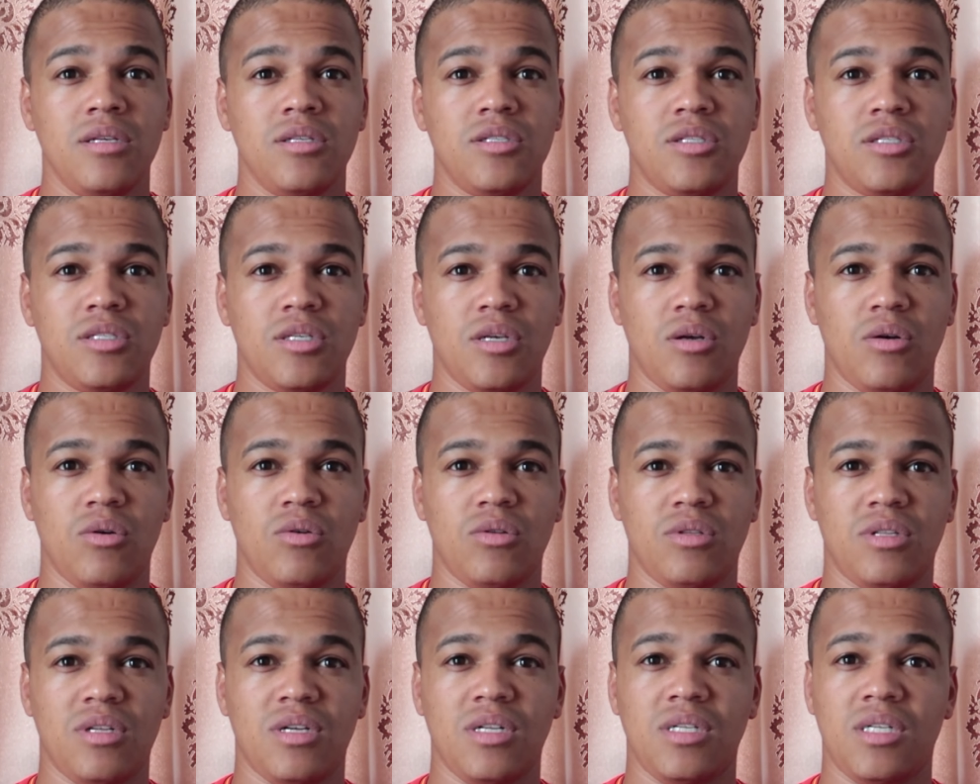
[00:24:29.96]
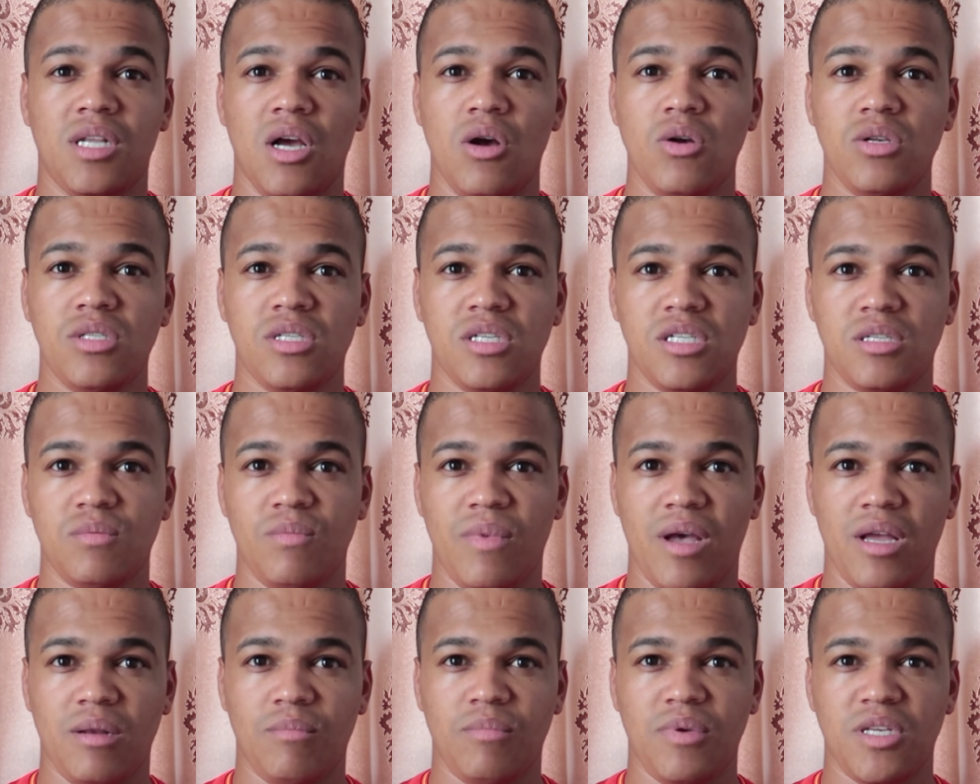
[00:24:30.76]
so the doses
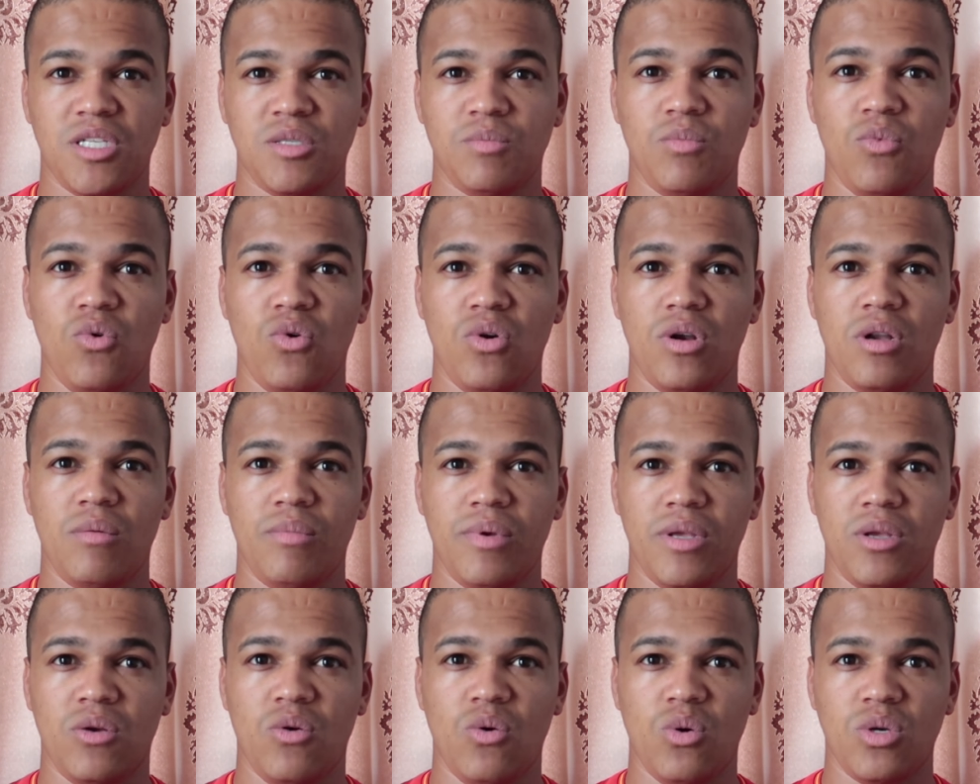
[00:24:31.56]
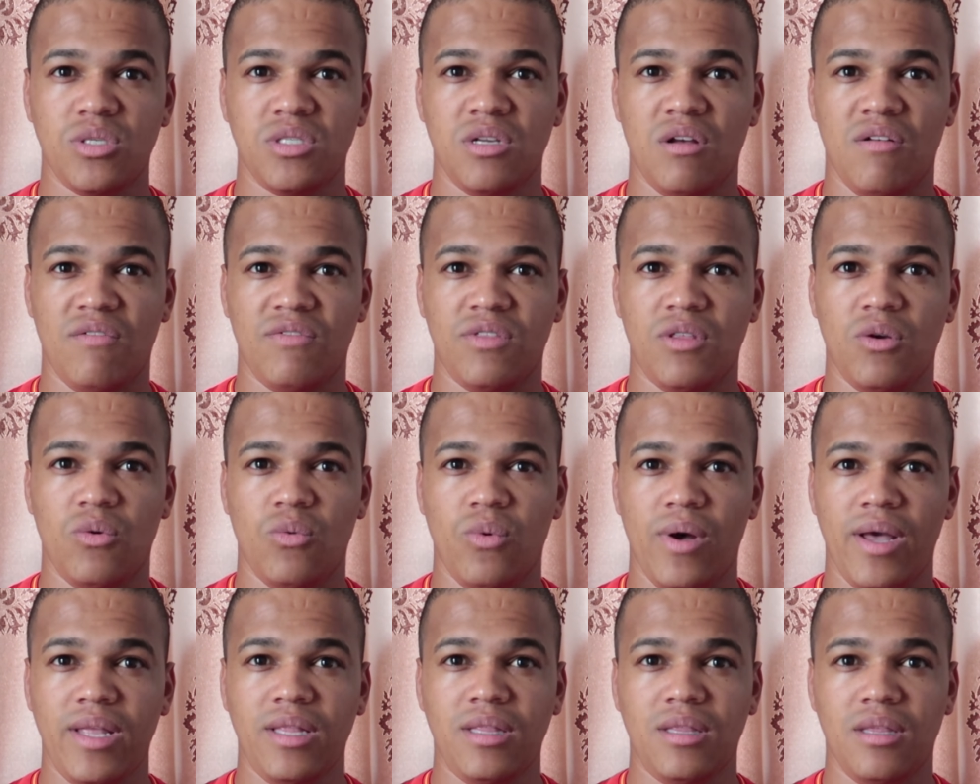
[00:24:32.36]
might be smaller because of the
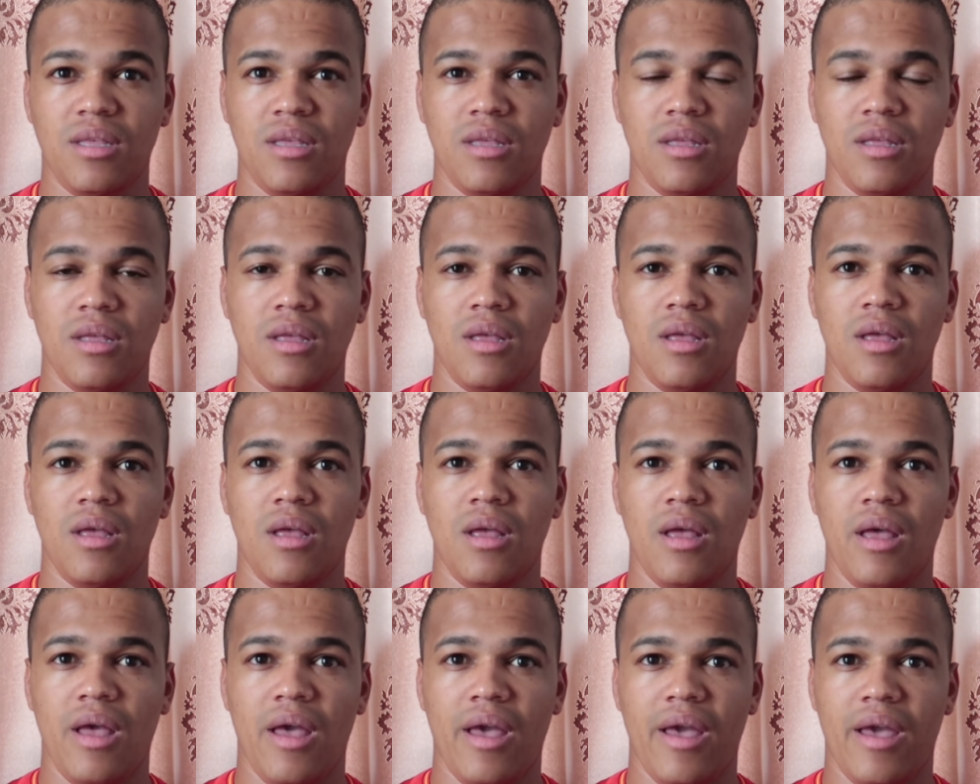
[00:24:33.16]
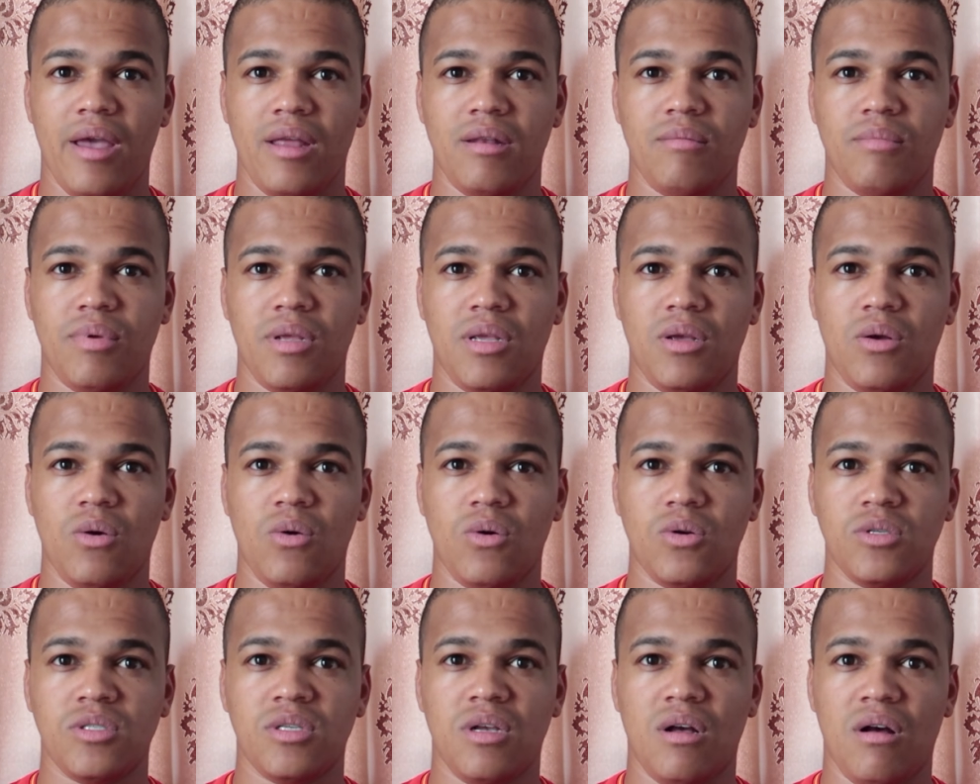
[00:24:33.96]
weight and
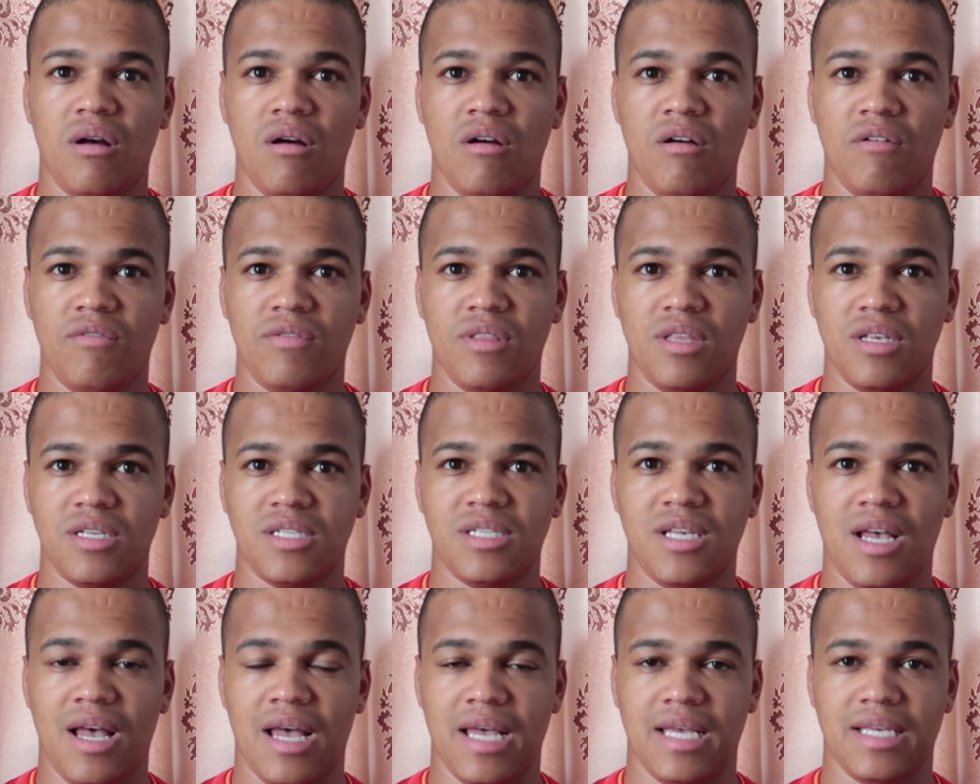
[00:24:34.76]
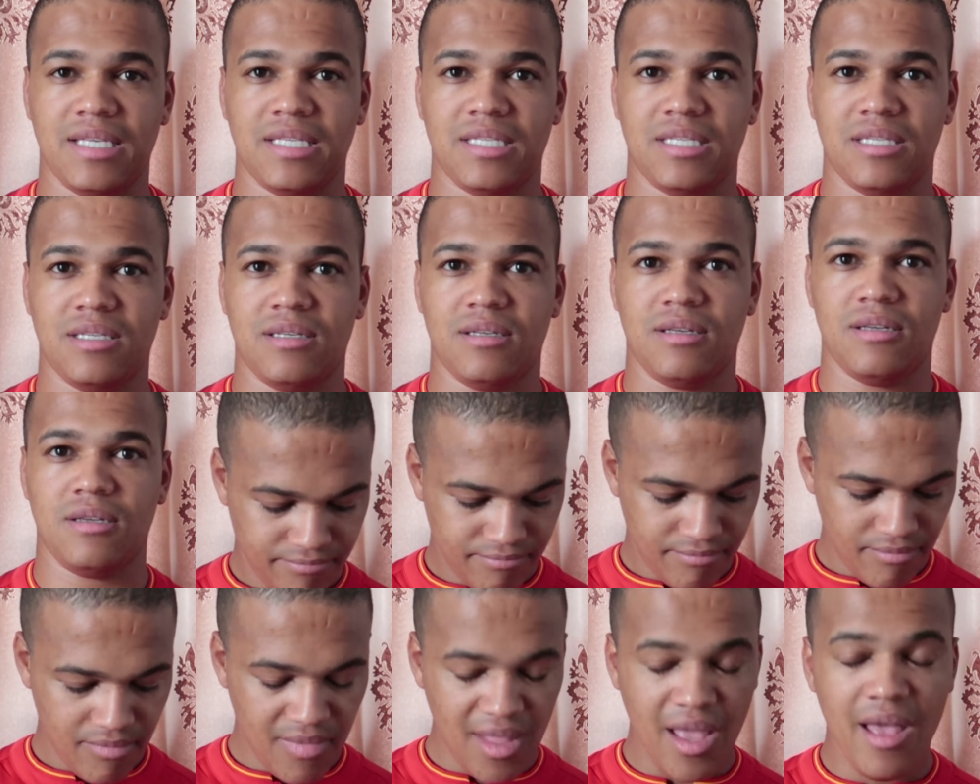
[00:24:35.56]
because of the size.
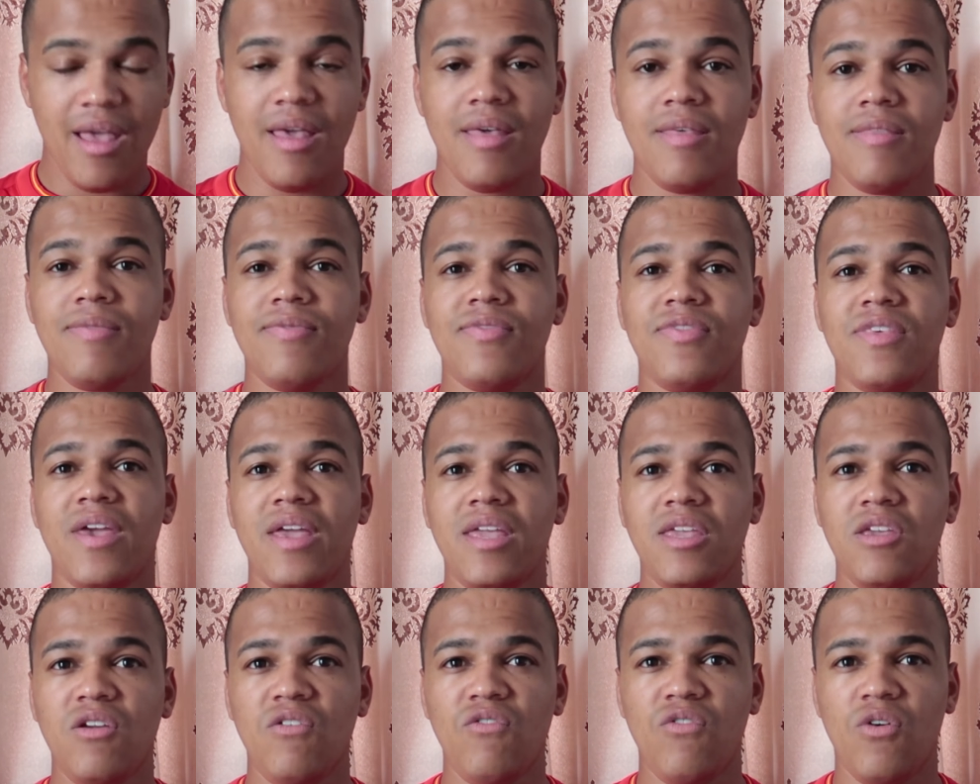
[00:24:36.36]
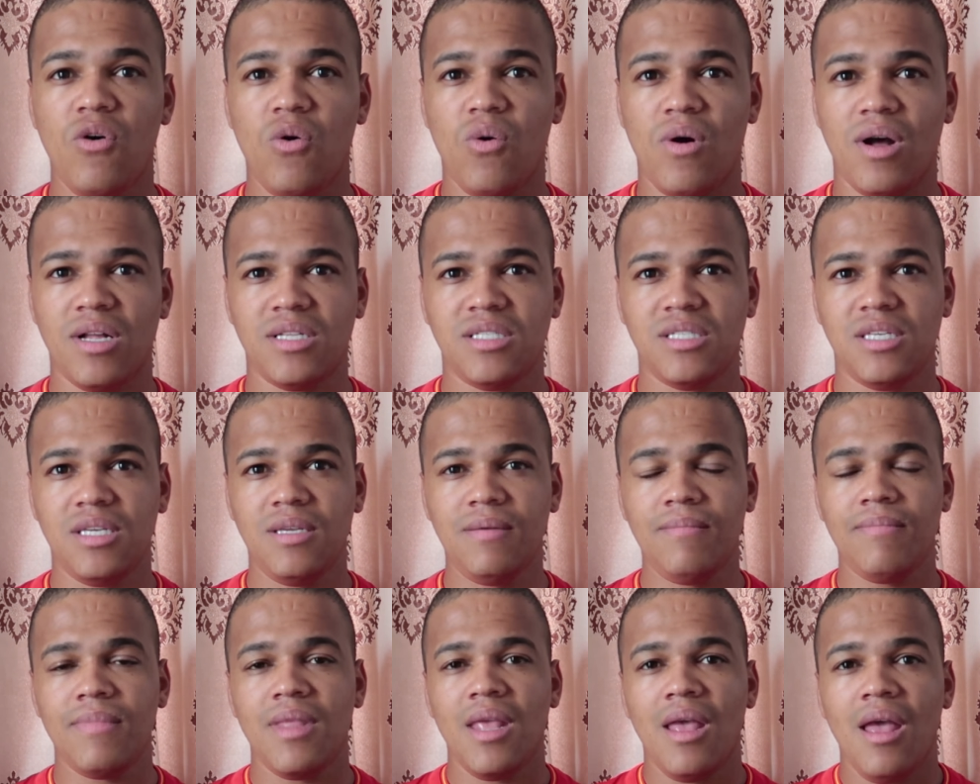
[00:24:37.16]
And thank you for
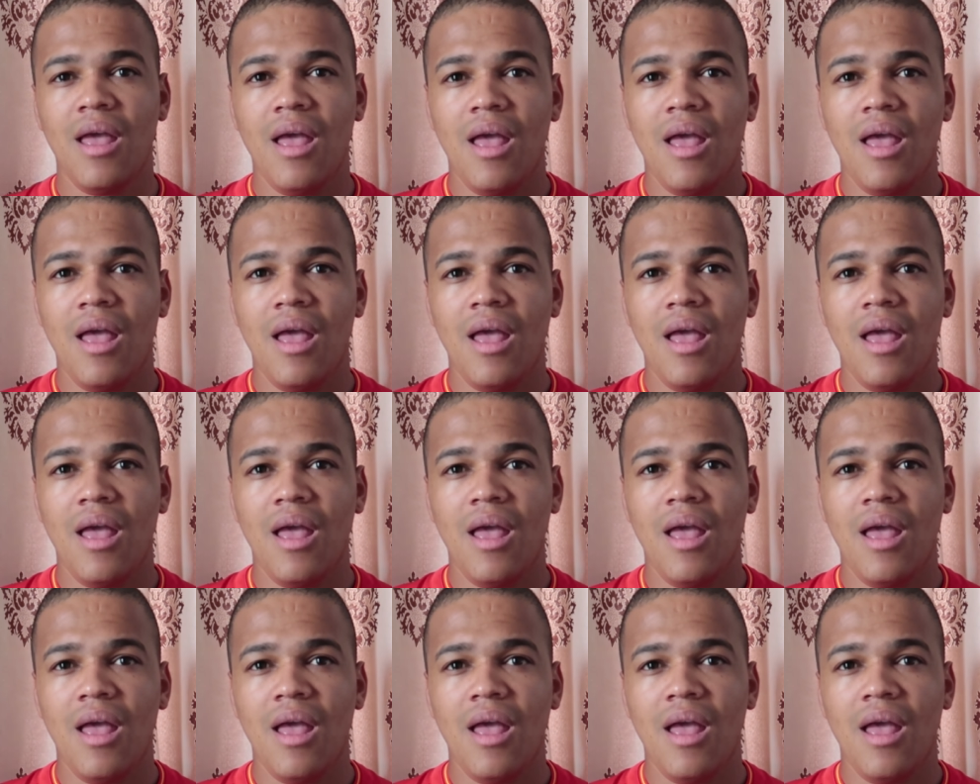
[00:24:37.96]
watching.